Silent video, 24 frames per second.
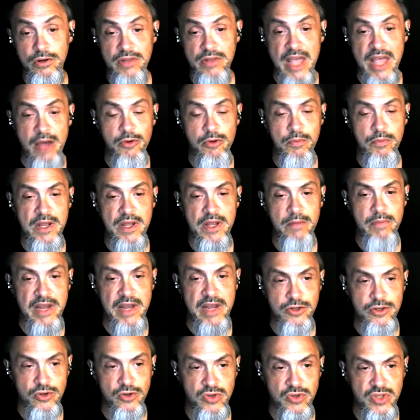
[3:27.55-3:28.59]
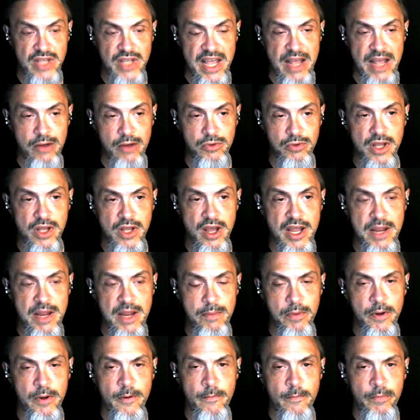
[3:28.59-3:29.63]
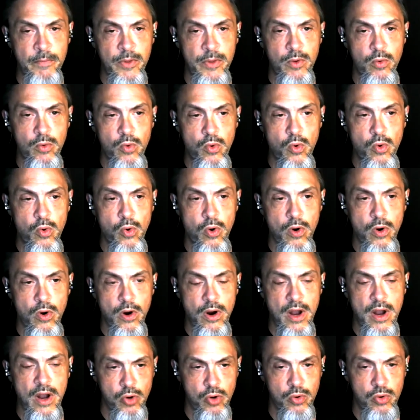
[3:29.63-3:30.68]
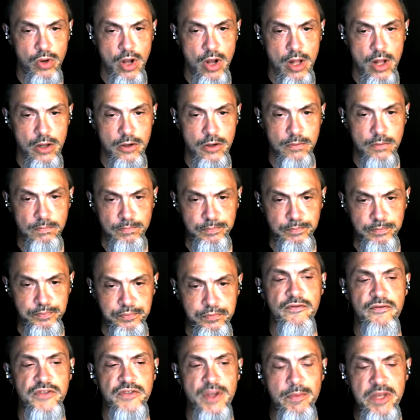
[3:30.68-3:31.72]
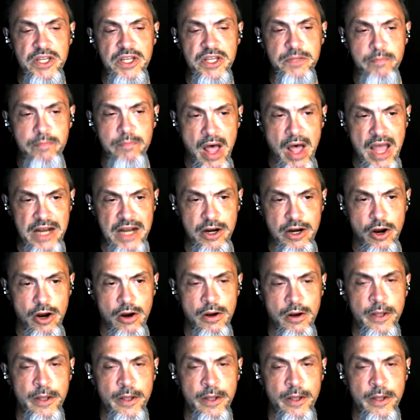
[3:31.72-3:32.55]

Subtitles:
That would be a major sound type or tone color. Something is minor